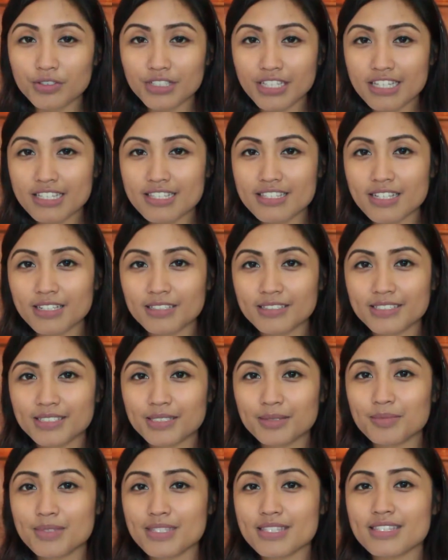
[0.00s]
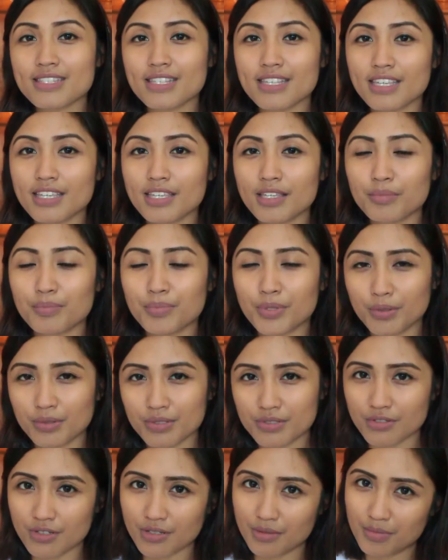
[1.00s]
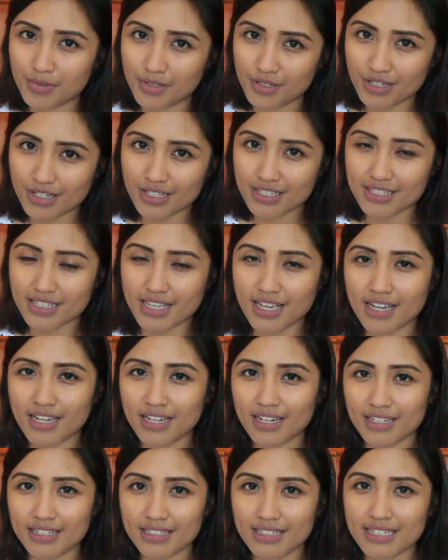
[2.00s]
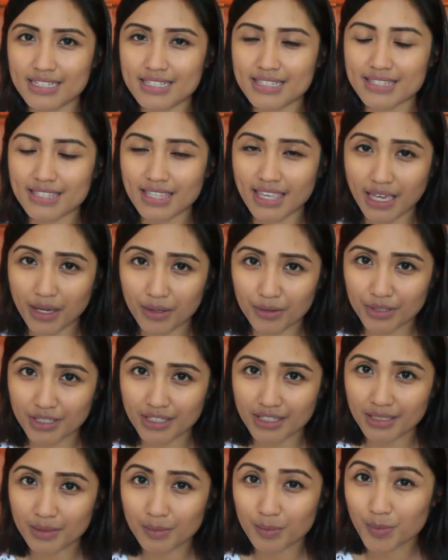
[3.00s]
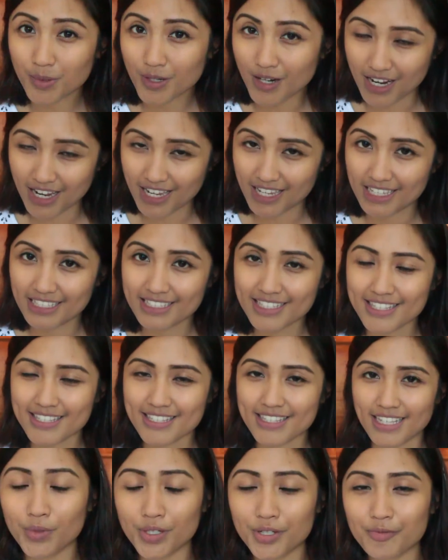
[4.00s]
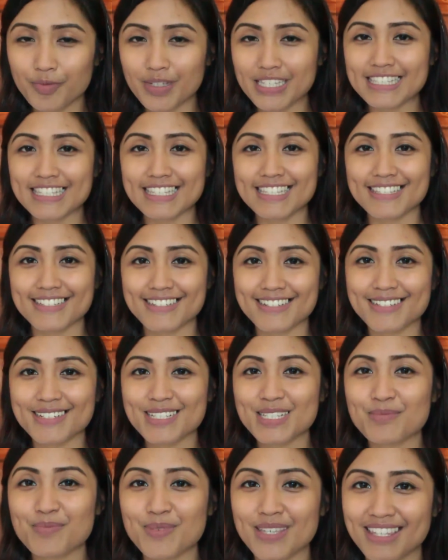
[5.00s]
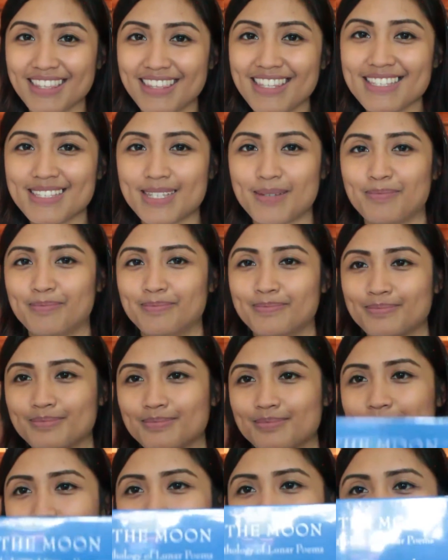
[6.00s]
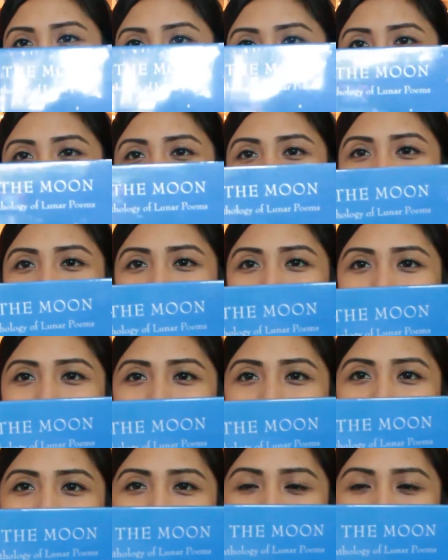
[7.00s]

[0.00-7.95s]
only seldom see poetry books at a discounted price. One of my sisters picked this up. It's